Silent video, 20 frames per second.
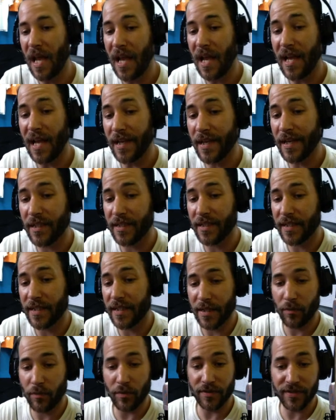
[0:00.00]
And it,
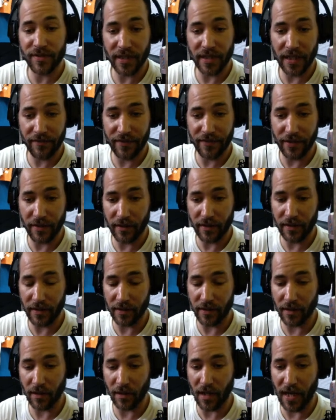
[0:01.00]
it will save your,
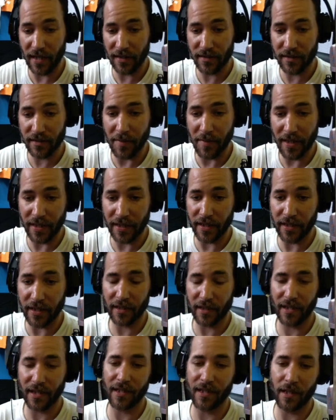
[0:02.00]
your clients money.
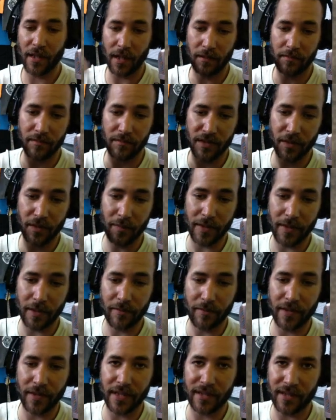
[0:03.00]
Um, you'll be
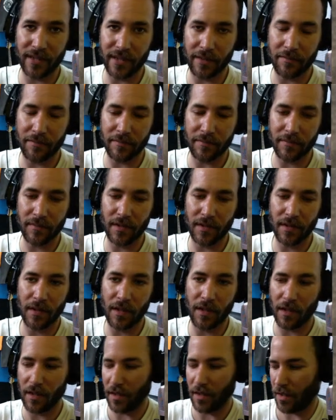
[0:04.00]
able to get them
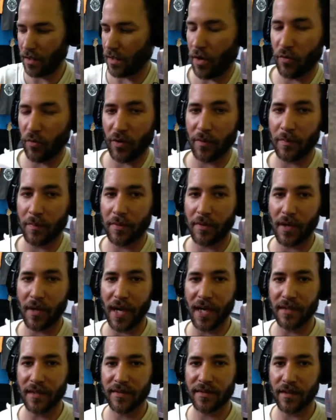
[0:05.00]
a lower mm.
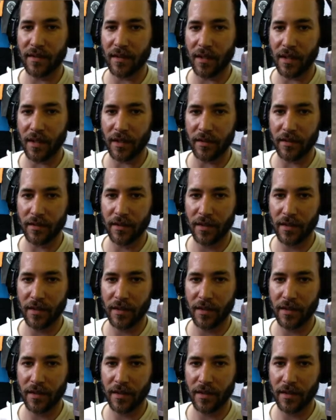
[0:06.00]
price on